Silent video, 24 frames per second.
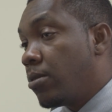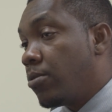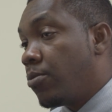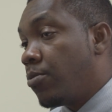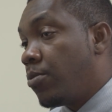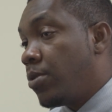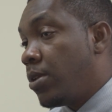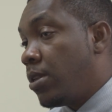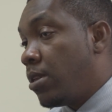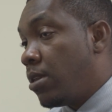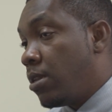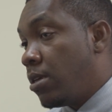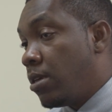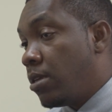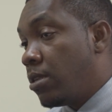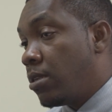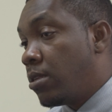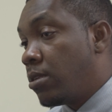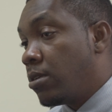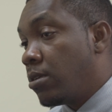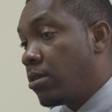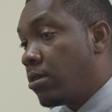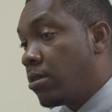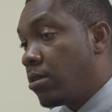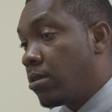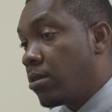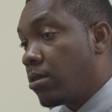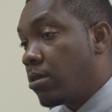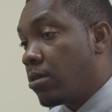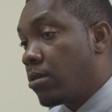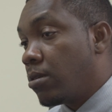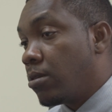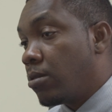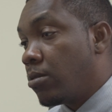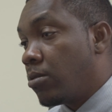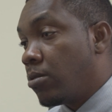we need to
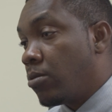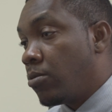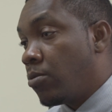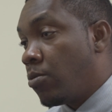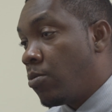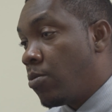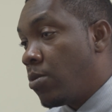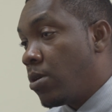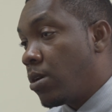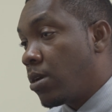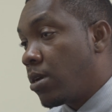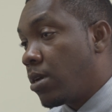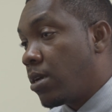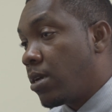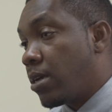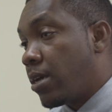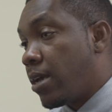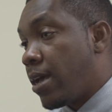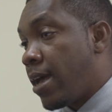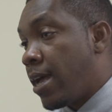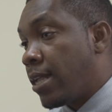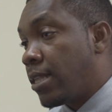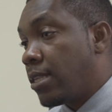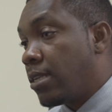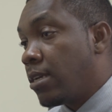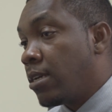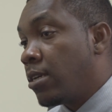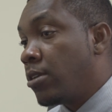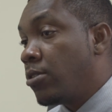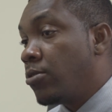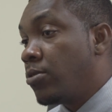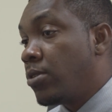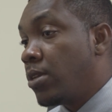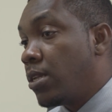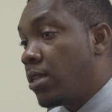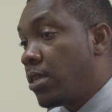work at a
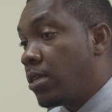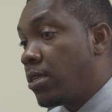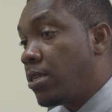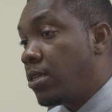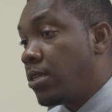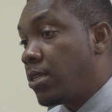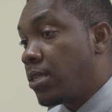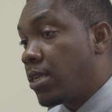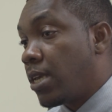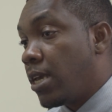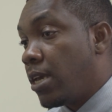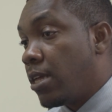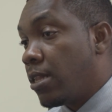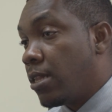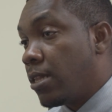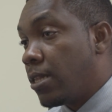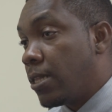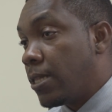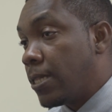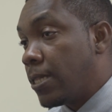utility scale.